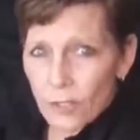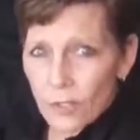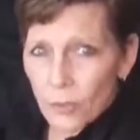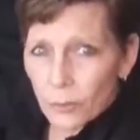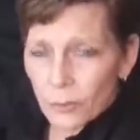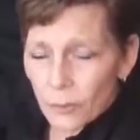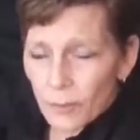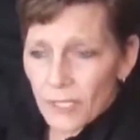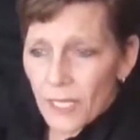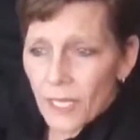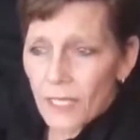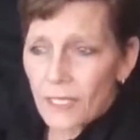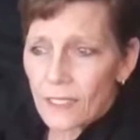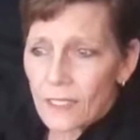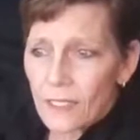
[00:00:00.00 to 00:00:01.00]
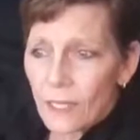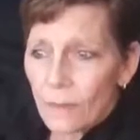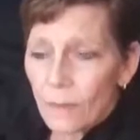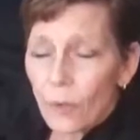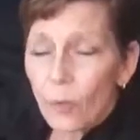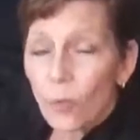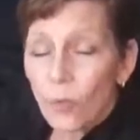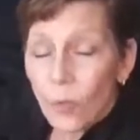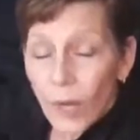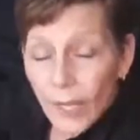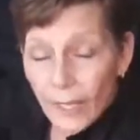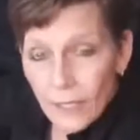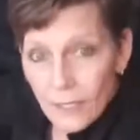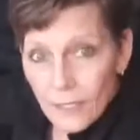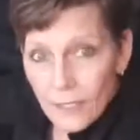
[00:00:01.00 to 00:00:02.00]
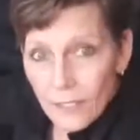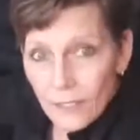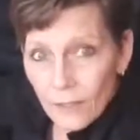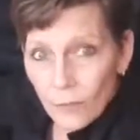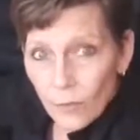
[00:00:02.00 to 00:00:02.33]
So I'm going to be taking some white